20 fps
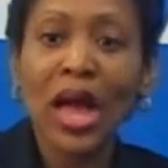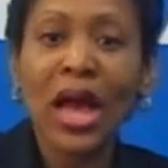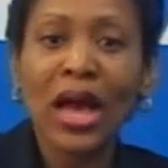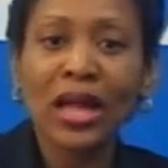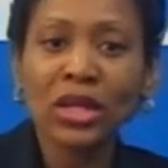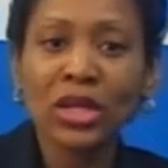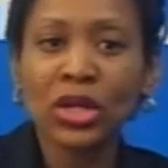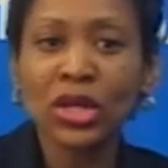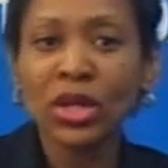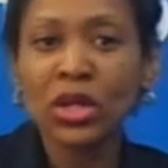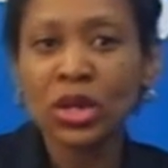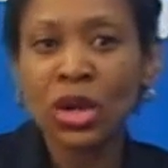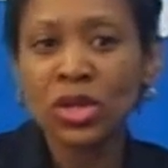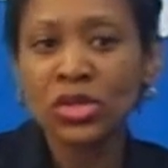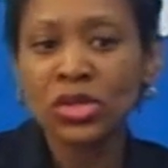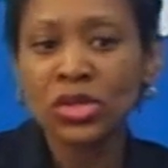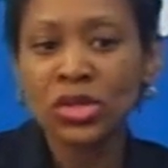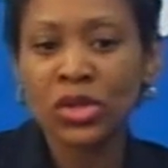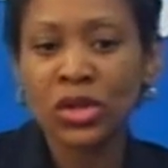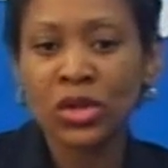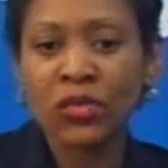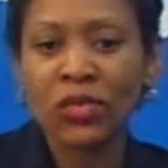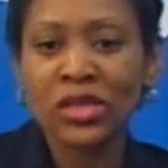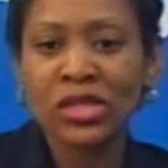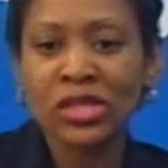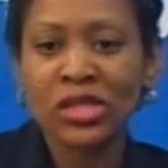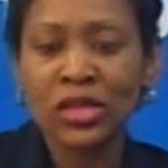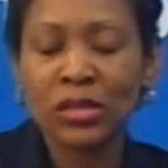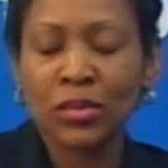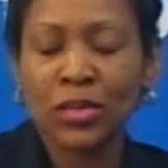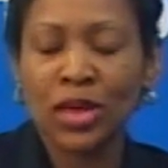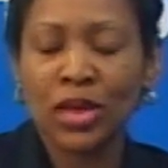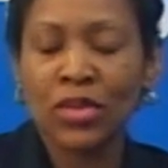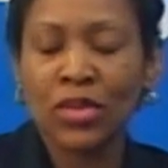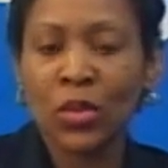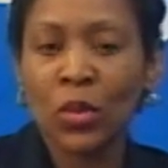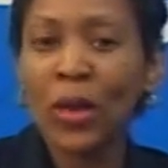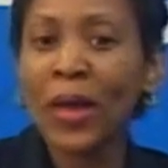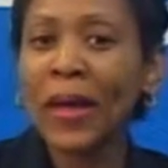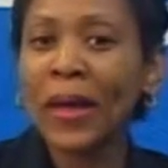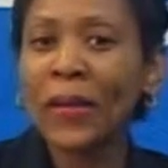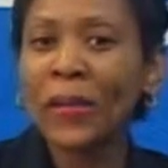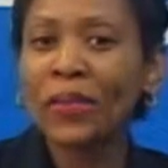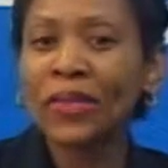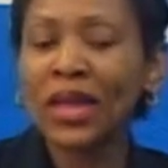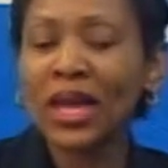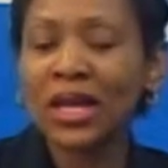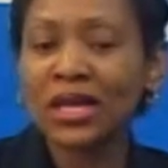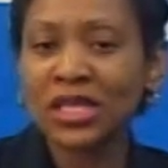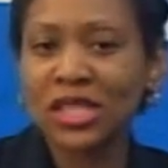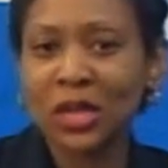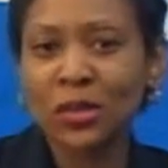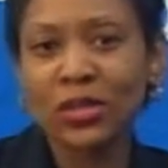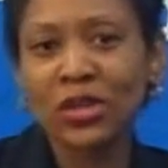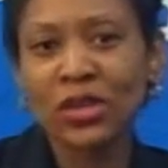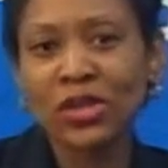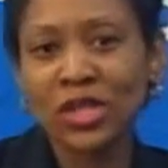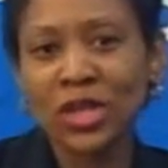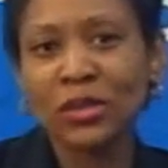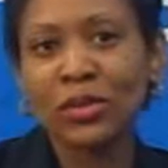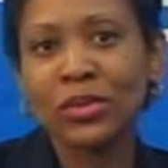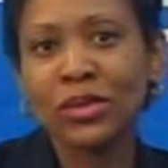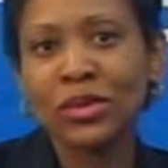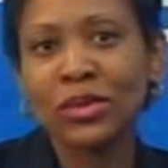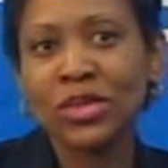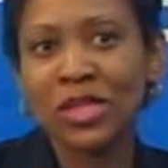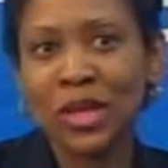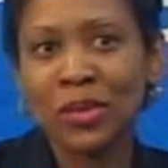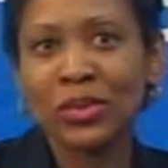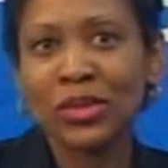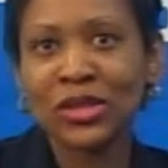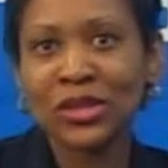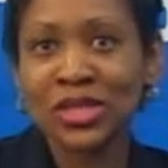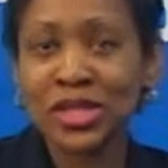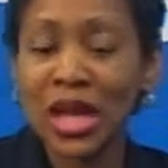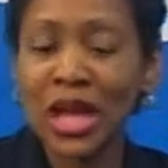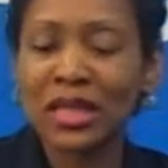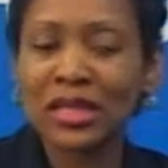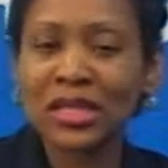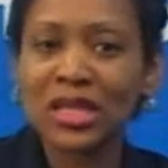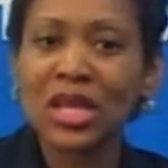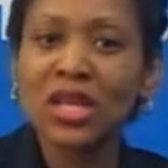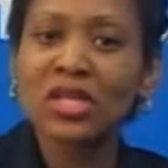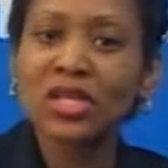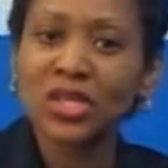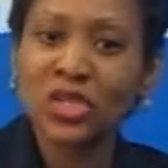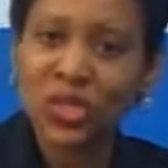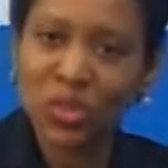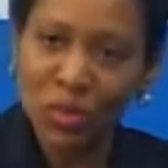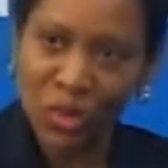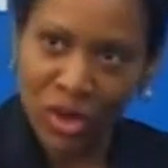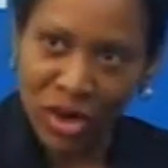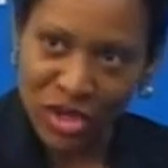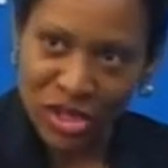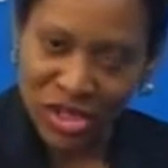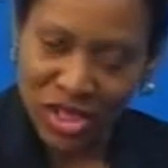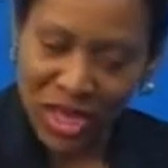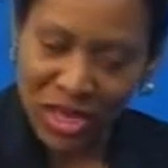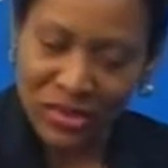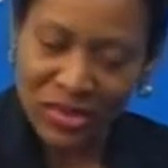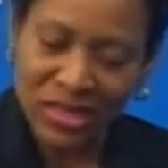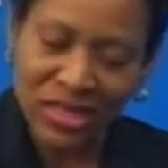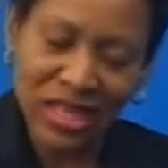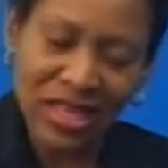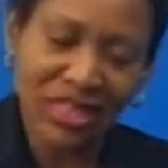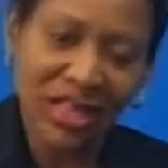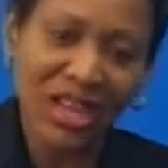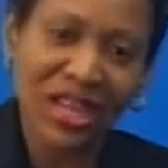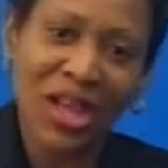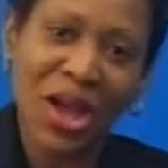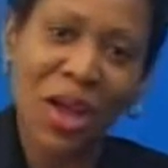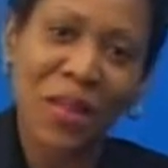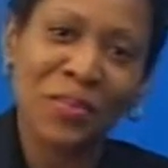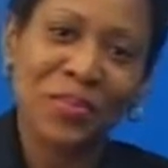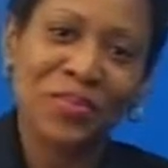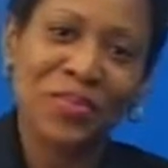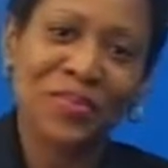And you can also visit me on the web at www.cimorgecounseling.com.